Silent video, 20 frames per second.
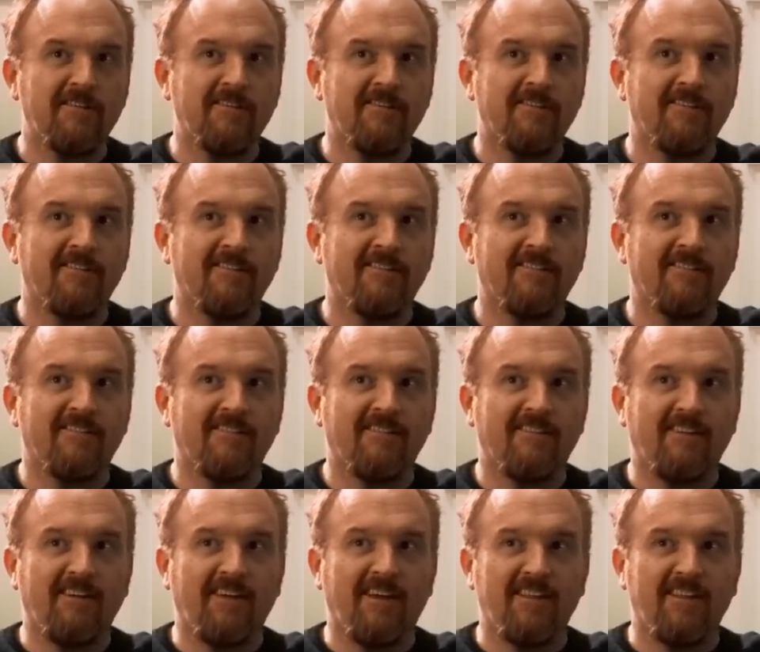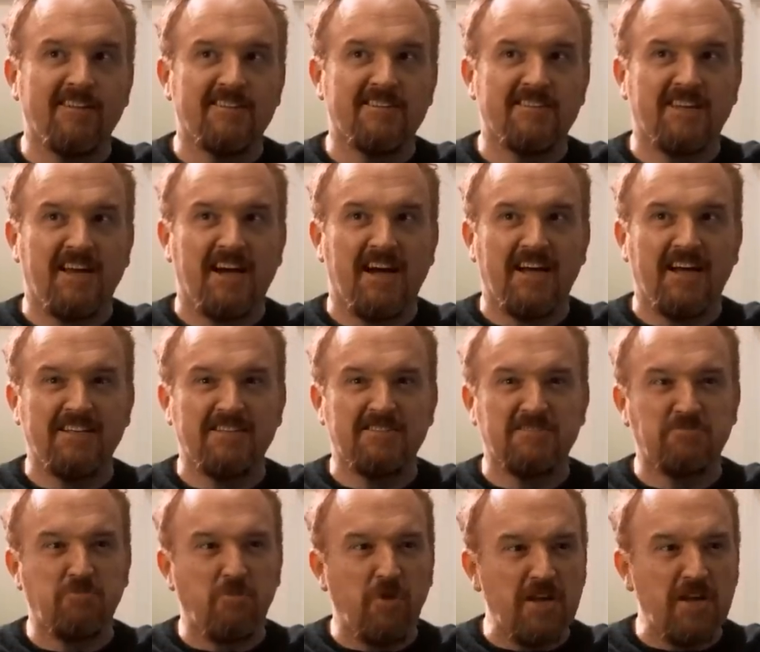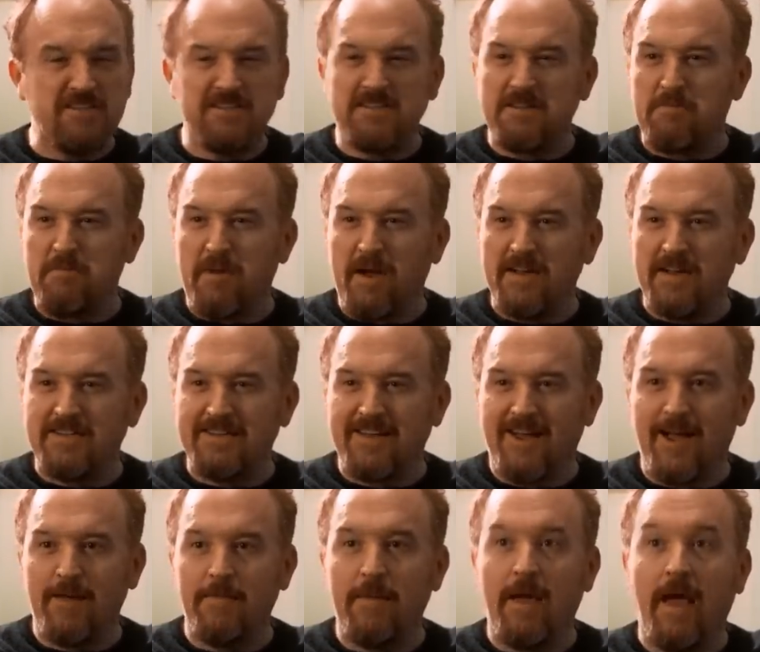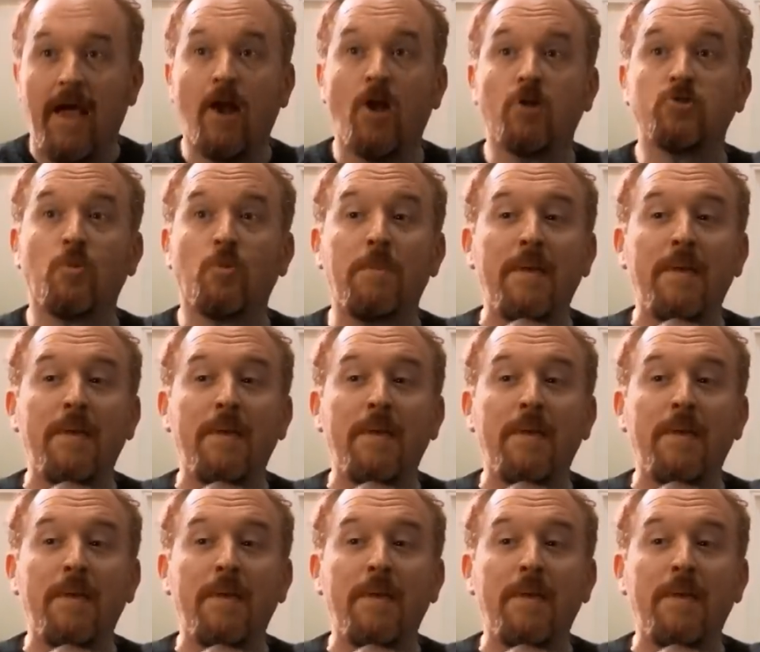and this guy is wasting my time. And also,